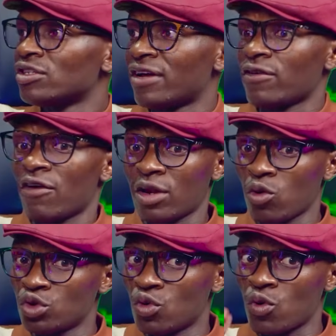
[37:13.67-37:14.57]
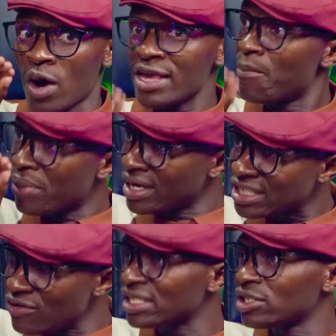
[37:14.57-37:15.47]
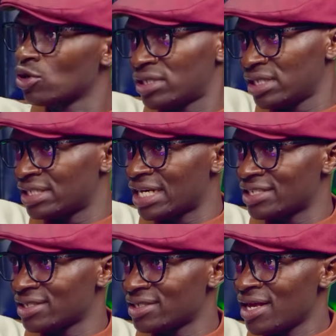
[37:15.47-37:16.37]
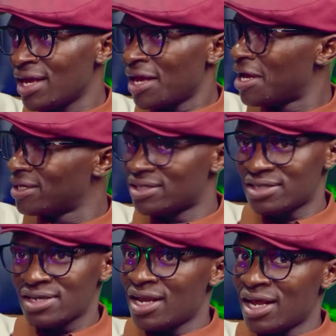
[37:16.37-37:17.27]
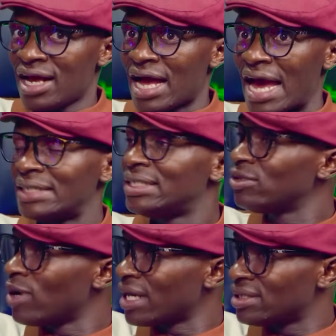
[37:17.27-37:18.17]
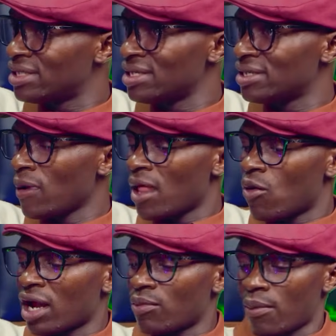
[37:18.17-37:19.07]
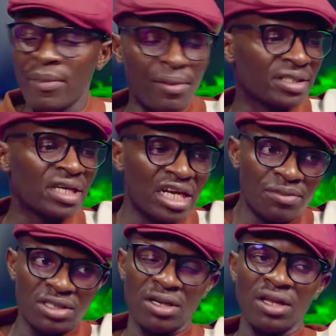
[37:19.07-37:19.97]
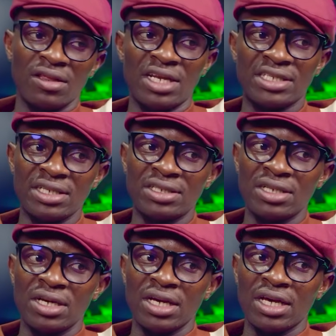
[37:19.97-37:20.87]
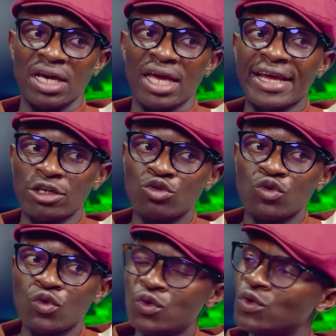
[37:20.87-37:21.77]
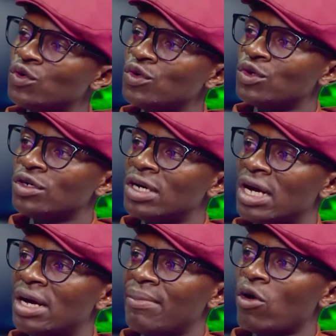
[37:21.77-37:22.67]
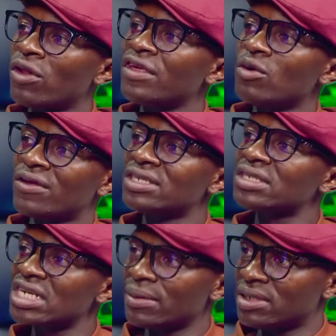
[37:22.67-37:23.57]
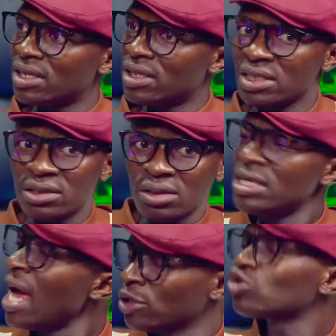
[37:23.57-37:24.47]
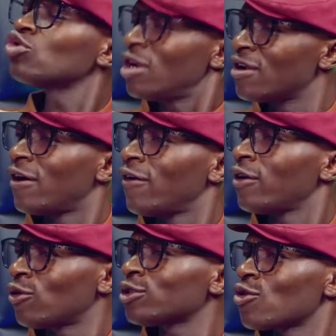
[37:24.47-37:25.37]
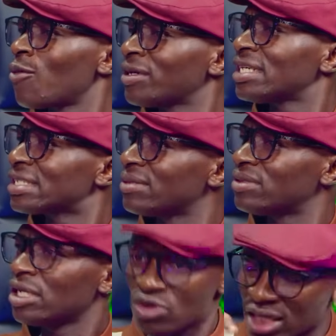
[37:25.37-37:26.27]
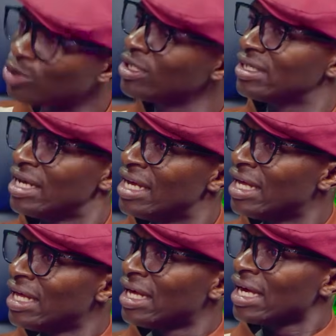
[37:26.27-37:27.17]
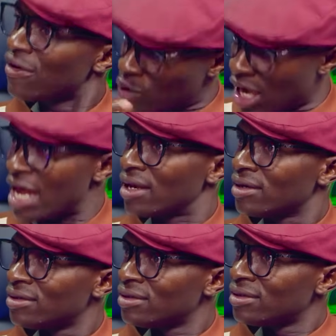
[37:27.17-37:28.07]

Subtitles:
So I found out what impressive we said those 6 judges, and I did what I did. My name was scripts. Then I said, "Can I do my own thing without a script?" They said, "Yeah, no, I don't talk about personal script. You can do it if you can."